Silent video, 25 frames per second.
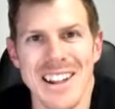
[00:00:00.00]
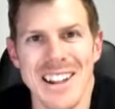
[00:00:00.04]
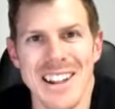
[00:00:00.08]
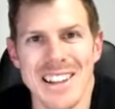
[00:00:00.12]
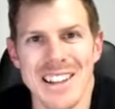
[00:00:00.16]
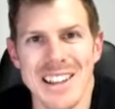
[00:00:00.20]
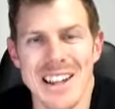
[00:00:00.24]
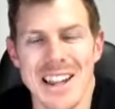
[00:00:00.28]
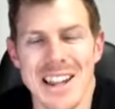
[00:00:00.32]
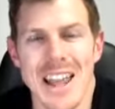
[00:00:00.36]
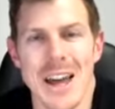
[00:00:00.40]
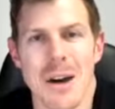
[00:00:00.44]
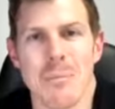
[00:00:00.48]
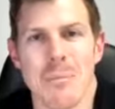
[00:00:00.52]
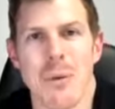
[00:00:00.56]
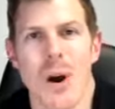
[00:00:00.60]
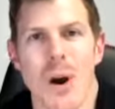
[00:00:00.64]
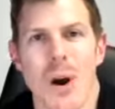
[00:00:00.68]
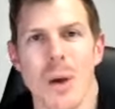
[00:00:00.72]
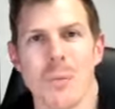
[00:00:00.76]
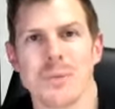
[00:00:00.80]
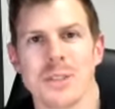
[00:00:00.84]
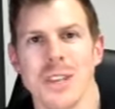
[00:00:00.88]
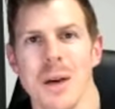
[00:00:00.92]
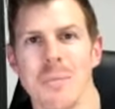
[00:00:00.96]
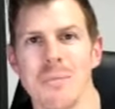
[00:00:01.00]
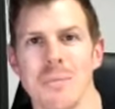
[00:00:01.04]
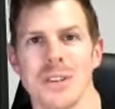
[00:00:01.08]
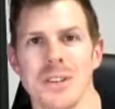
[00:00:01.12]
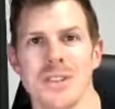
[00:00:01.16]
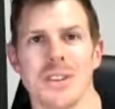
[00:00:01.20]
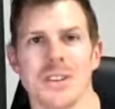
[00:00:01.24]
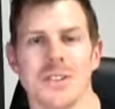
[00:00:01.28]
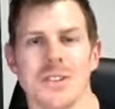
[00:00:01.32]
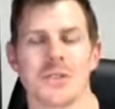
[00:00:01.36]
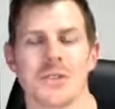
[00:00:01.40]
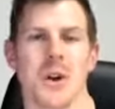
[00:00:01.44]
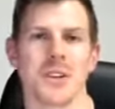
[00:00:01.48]
Little Al pipes up and,
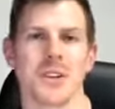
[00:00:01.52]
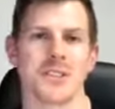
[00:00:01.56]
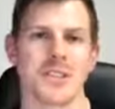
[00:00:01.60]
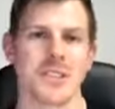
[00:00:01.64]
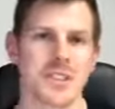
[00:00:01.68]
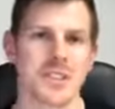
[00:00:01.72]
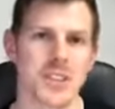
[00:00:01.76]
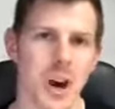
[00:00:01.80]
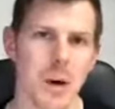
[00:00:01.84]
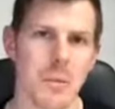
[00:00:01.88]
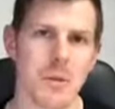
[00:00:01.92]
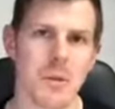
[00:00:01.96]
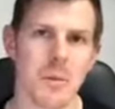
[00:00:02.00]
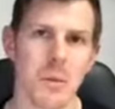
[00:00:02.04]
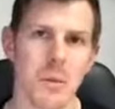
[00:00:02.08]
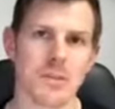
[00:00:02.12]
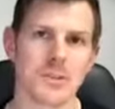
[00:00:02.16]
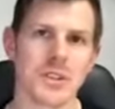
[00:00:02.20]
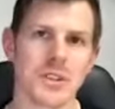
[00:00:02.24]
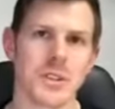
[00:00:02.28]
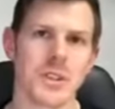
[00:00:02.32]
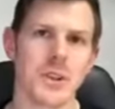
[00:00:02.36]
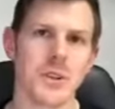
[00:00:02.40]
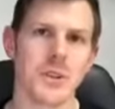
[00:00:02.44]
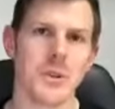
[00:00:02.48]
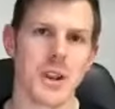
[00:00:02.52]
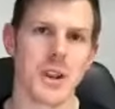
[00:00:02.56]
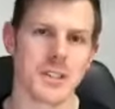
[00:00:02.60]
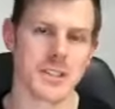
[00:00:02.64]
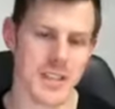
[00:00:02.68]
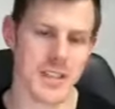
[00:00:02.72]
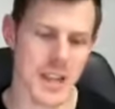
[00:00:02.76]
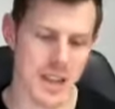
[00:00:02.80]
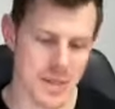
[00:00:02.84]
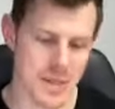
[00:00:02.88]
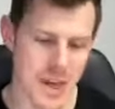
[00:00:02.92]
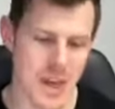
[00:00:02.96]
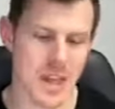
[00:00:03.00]
and tries to tell me what to do. And I
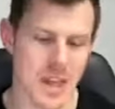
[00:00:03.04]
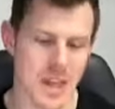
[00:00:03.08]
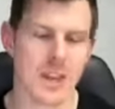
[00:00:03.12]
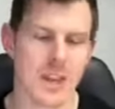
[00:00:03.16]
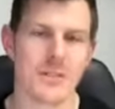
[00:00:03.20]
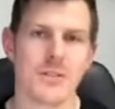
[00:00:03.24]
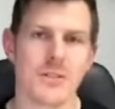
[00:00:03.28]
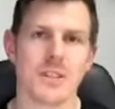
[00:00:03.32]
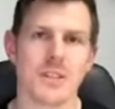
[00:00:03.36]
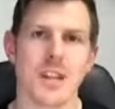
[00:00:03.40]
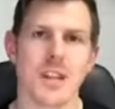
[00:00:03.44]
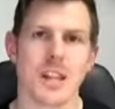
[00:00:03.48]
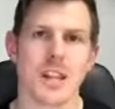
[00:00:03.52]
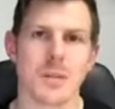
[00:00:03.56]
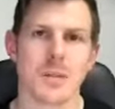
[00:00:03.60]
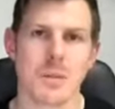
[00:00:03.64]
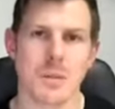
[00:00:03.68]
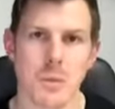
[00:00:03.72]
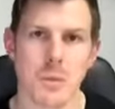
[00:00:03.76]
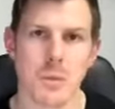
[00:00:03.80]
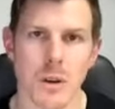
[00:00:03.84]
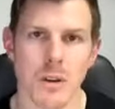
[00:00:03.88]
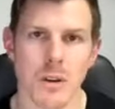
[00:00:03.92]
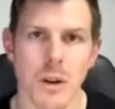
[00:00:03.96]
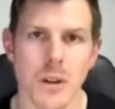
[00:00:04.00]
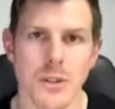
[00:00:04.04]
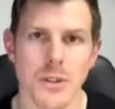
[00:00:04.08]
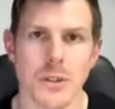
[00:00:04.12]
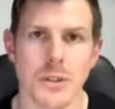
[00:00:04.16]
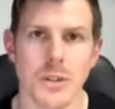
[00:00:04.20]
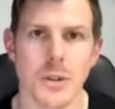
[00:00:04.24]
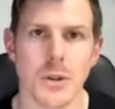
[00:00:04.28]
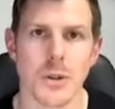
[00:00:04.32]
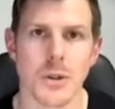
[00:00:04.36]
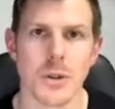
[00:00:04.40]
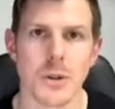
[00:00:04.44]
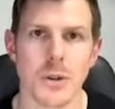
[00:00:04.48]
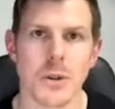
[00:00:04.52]
say, thank you for telling me what not to
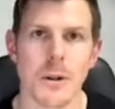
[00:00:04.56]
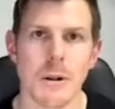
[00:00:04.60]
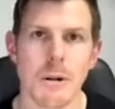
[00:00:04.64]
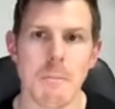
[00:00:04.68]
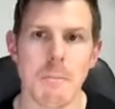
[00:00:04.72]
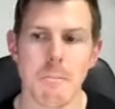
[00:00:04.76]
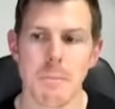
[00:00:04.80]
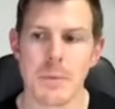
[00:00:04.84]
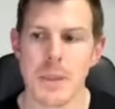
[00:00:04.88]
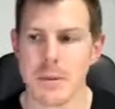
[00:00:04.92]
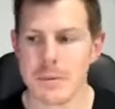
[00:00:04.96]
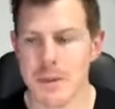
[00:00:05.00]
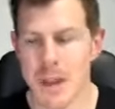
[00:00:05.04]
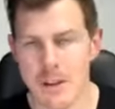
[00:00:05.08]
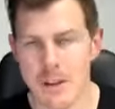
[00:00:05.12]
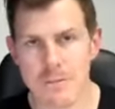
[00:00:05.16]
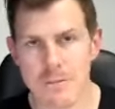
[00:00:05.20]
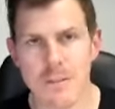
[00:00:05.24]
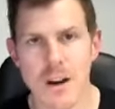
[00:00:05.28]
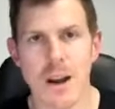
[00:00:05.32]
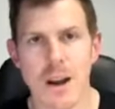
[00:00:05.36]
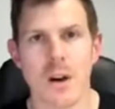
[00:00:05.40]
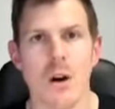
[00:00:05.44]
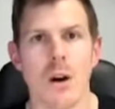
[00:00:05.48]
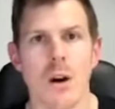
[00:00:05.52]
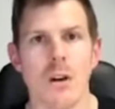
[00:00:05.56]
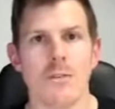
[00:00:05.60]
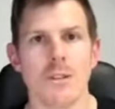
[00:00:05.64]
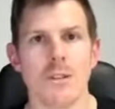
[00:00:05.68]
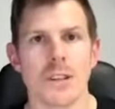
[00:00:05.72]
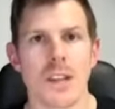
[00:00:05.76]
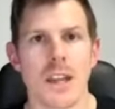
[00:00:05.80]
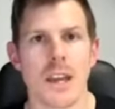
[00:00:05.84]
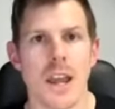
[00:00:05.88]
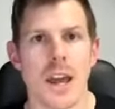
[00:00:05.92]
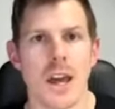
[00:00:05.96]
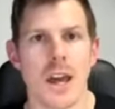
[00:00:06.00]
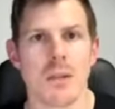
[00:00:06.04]
do. Now fuck off and
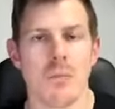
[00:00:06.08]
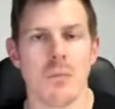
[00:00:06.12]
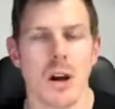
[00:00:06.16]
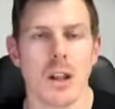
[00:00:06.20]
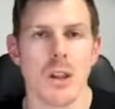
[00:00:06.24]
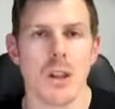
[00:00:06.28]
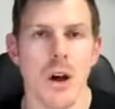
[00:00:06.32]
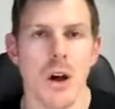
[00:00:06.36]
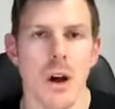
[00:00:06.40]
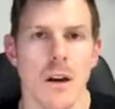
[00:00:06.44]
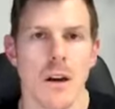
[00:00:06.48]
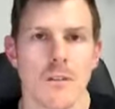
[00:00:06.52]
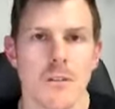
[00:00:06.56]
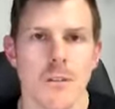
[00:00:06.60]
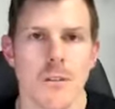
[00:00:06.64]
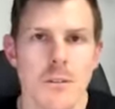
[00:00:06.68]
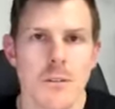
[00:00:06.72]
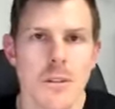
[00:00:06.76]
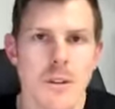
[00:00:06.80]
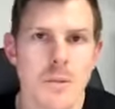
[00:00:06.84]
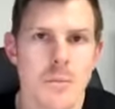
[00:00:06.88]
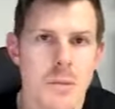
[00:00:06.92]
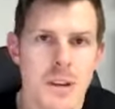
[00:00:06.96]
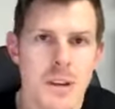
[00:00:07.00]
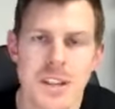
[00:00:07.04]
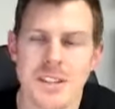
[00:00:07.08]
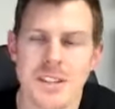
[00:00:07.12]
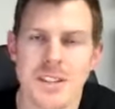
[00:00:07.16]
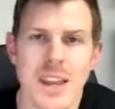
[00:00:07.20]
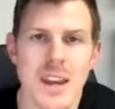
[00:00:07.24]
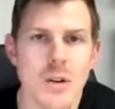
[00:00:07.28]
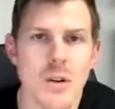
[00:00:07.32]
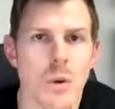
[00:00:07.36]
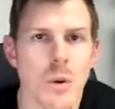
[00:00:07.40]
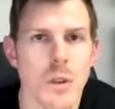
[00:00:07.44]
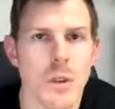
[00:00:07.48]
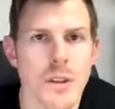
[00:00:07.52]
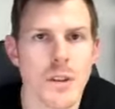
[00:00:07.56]
get out of my life. But he's
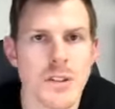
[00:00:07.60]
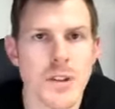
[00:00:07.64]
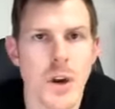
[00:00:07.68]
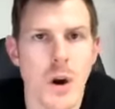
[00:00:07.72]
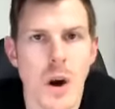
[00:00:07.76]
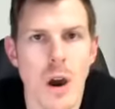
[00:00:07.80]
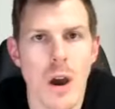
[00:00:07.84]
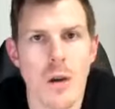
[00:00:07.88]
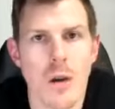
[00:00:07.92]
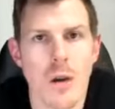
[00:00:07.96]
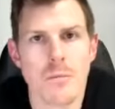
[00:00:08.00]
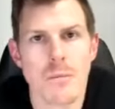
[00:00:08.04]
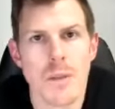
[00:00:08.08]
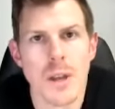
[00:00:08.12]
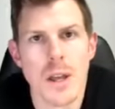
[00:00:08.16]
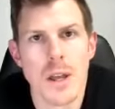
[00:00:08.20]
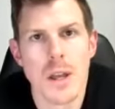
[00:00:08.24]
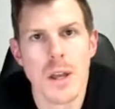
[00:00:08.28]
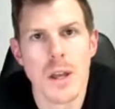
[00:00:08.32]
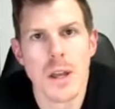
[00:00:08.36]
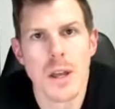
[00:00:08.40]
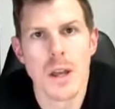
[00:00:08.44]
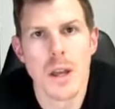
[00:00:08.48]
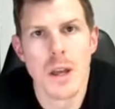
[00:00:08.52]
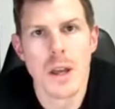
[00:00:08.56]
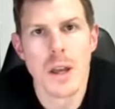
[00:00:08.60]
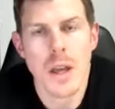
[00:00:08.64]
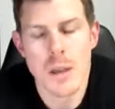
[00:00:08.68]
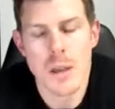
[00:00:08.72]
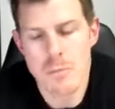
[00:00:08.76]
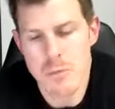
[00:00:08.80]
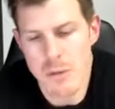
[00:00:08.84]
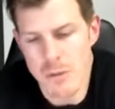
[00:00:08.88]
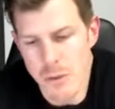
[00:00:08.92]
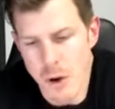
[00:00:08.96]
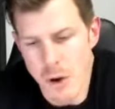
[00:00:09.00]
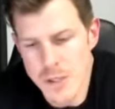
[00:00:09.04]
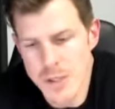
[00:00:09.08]
there all the time. He
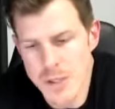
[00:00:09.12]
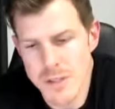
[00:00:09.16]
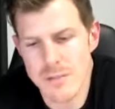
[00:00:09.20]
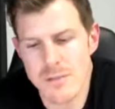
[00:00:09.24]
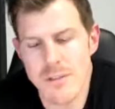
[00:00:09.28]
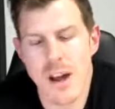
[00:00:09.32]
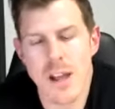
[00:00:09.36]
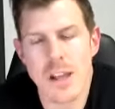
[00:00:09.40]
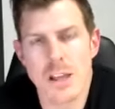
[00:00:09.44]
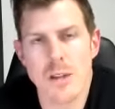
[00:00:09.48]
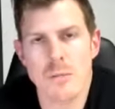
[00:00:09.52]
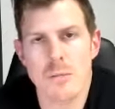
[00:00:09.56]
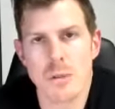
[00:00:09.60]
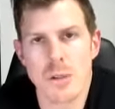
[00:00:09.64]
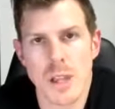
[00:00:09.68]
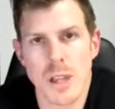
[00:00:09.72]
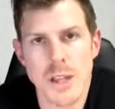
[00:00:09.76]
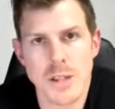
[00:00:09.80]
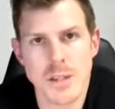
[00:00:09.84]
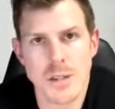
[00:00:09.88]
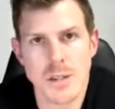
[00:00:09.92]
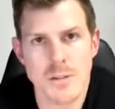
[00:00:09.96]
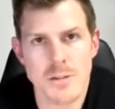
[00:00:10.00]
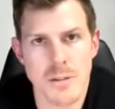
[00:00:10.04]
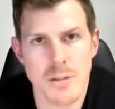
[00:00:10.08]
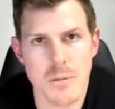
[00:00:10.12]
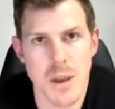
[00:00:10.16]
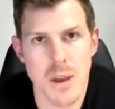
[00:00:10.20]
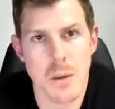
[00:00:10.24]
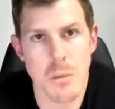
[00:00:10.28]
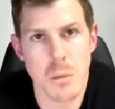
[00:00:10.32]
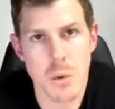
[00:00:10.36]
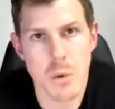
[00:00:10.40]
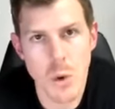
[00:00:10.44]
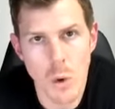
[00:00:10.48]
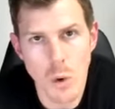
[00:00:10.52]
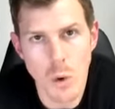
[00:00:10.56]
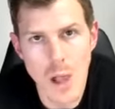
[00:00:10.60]
provides a valuable lesson for me.
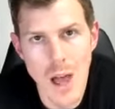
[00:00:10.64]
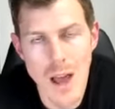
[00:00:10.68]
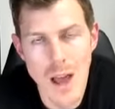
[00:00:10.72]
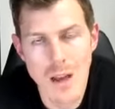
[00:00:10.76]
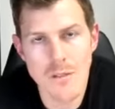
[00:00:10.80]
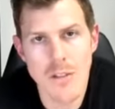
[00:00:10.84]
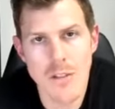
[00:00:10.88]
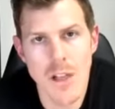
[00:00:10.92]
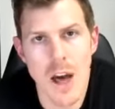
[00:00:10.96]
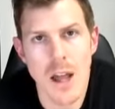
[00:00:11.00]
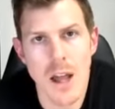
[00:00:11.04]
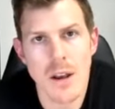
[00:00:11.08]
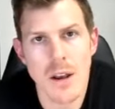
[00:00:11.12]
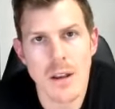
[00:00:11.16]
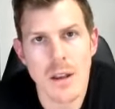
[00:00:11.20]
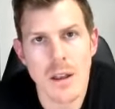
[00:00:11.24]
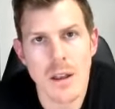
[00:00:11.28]
We all have that.